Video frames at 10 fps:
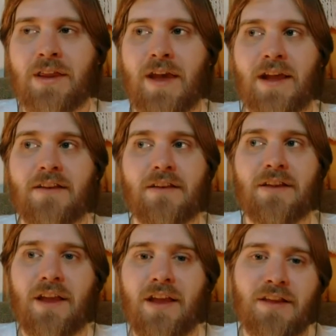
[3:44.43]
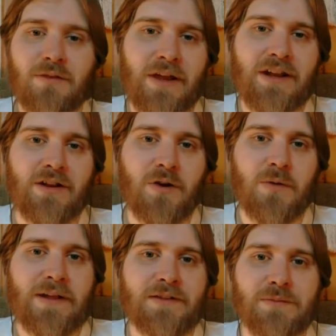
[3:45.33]
that yeah, you might not know
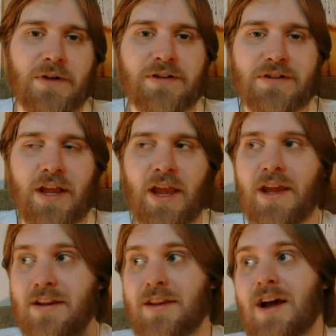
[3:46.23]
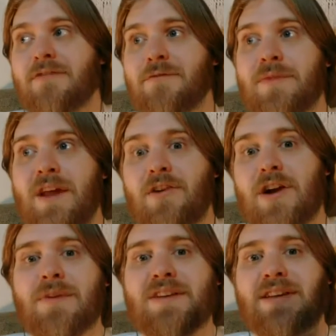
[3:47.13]
about too much, and a lot of them that are
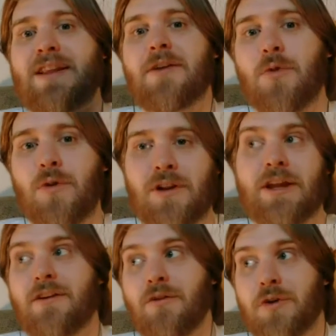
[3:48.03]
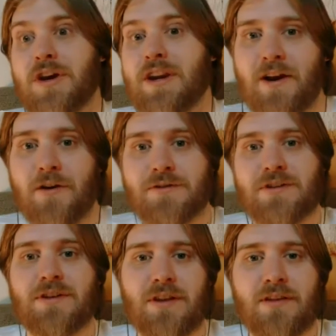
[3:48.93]
coming to light more, like Green Arrows
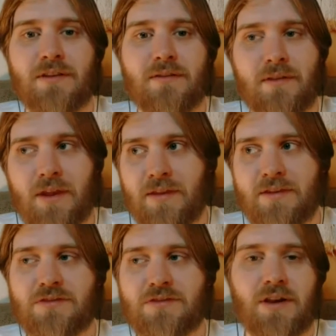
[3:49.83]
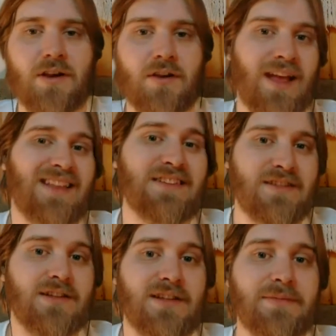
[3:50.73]
in in in this uh, at
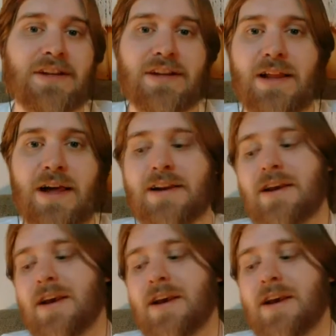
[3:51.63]
least Unlimited a lot,